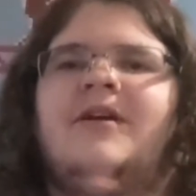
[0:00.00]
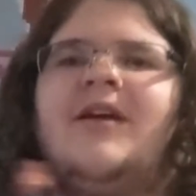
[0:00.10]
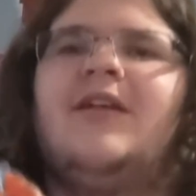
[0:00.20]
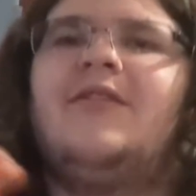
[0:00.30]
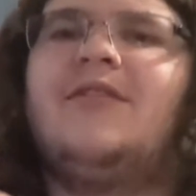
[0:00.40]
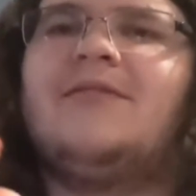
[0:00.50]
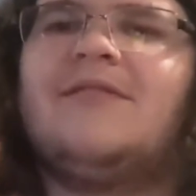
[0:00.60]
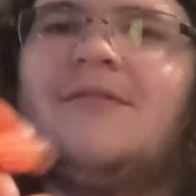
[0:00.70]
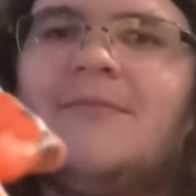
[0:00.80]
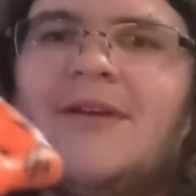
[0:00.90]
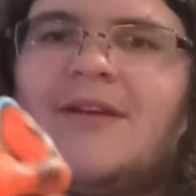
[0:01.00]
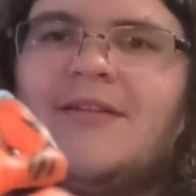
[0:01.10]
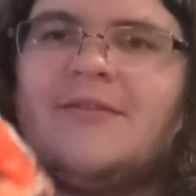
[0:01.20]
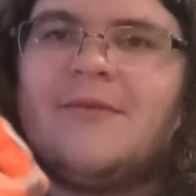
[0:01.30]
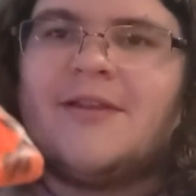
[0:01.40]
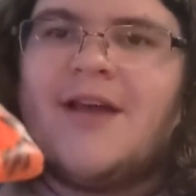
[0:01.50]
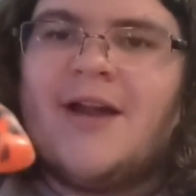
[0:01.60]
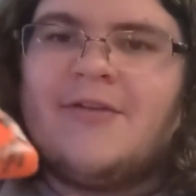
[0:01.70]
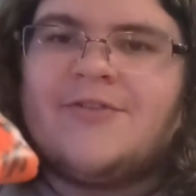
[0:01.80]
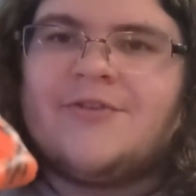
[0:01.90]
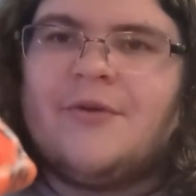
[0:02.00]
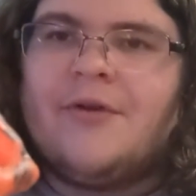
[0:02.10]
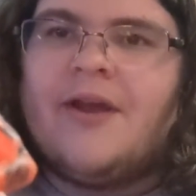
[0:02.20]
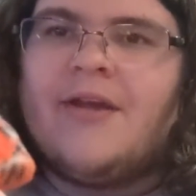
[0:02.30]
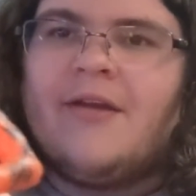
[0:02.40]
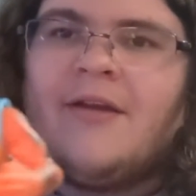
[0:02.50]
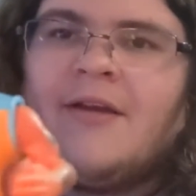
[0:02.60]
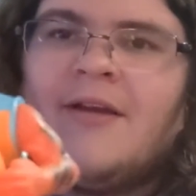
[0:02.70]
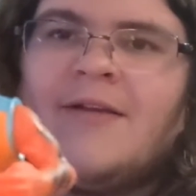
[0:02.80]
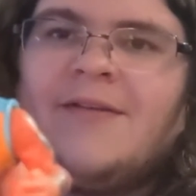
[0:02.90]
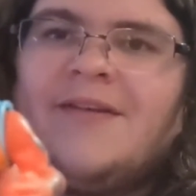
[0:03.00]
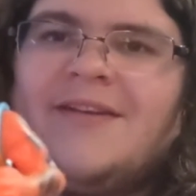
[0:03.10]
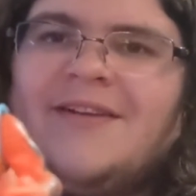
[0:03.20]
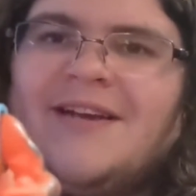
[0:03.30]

Look at this little, Mac, little McDonald's toy right here. He